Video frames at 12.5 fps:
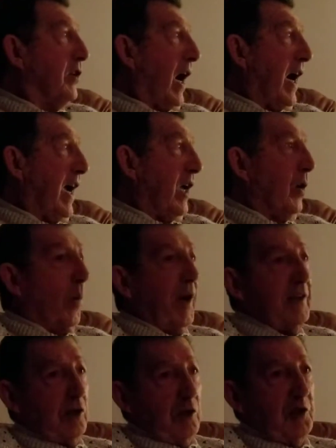I had to
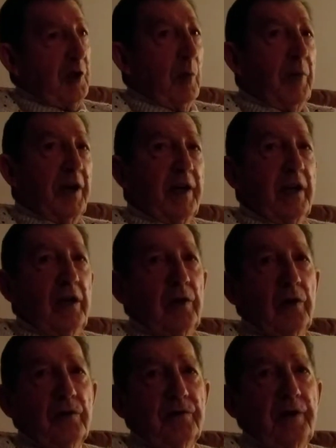wait till somebody
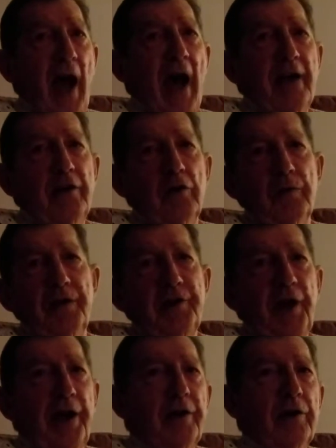either died or
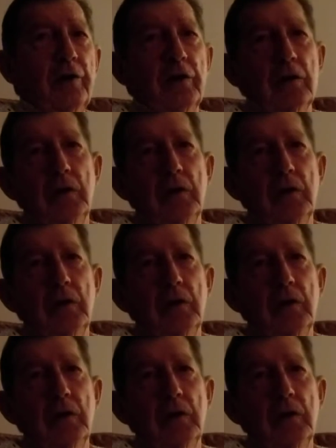retired or